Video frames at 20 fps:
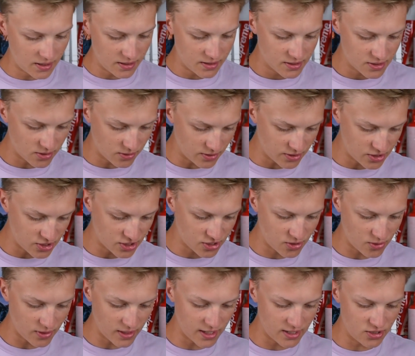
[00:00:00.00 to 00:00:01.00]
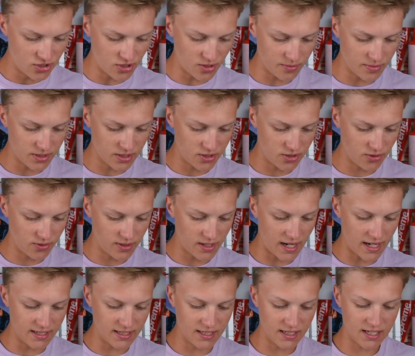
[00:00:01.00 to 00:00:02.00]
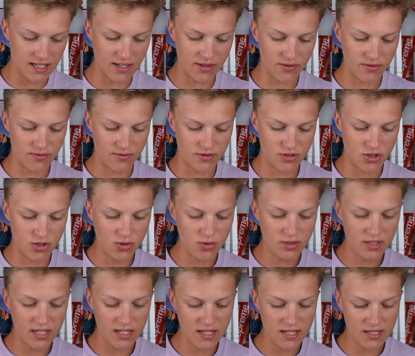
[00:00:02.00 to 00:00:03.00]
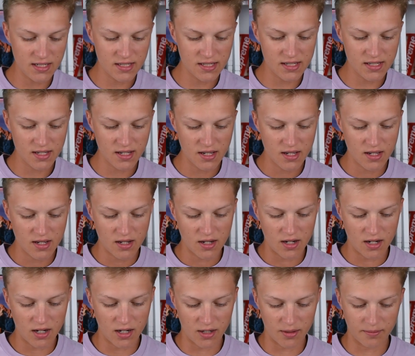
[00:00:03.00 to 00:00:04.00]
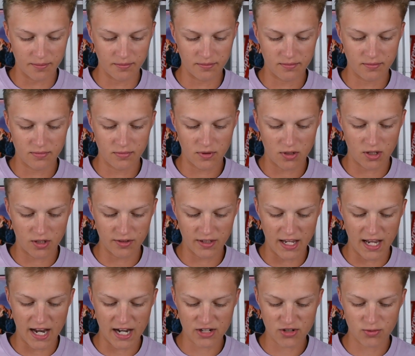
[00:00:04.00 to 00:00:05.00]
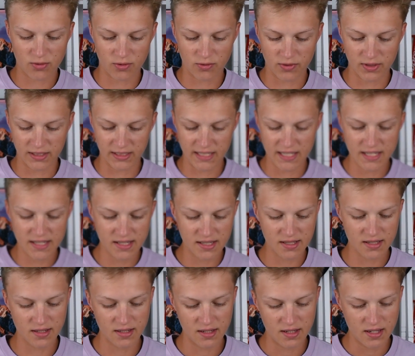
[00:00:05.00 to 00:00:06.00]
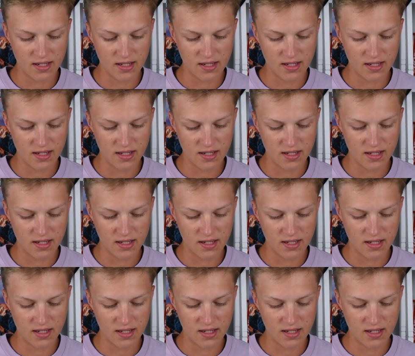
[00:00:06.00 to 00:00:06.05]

So let's just go ahead and jump into it. I did get 2 tees on the actual release.